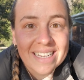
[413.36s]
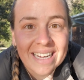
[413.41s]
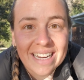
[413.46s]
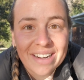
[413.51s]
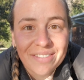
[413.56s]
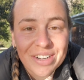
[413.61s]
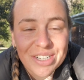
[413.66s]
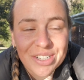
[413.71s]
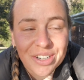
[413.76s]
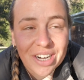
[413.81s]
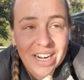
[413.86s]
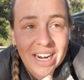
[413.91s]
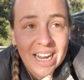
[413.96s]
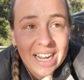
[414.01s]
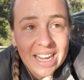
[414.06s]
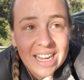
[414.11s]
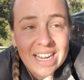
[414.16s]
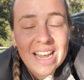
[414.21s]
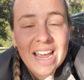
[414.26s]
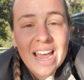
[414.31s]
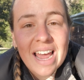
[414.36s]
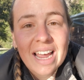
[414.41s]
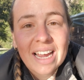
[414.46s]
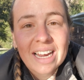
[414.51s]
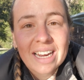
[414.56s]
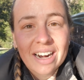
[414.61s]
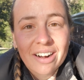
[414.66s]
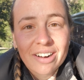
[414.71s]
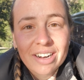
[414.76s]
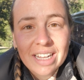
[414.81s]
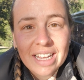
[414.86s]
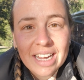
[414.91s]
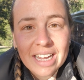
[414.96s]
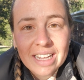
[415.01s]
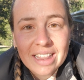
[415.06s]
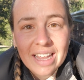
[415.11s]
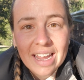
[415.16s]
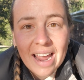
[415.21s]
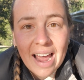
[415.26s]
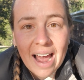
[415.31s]
in Victoria. Currently
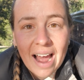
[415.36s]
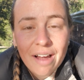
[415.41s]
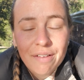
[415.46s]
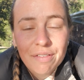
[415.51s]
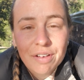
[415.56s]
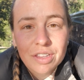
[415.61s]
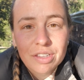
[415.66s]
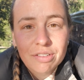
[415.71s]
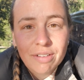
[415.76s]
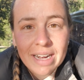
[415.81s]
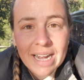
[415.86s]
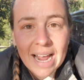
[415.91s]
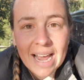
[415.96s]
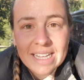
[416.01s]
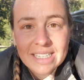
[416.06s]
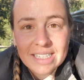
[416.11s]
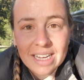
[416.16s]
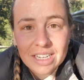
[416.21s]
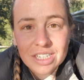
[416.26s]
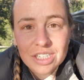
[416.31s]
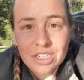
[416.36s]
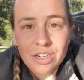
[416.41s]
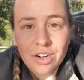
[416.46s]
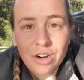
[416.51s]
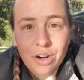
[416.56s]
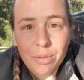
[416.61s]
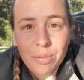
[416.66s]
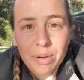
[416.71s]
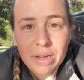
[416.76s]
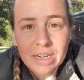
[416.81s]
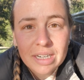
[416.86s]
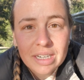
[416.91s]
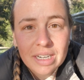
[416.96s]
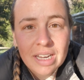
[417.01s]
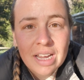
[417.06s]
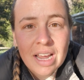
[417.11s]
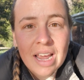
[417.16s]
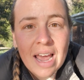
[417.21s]
they have a 3-day section open,